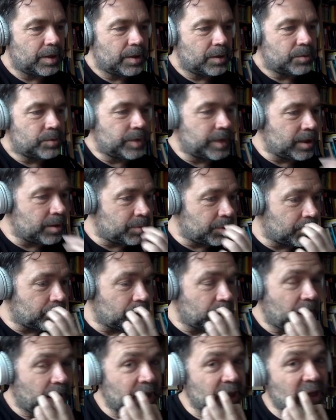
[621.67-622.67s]

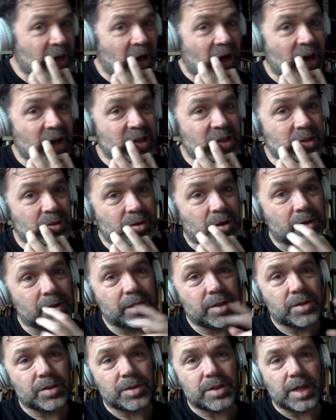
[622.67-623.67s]
readable, and I strongly
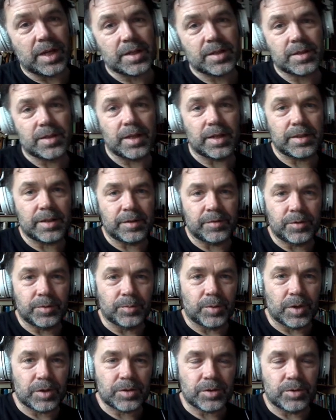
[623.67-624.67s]
suggest that if you want to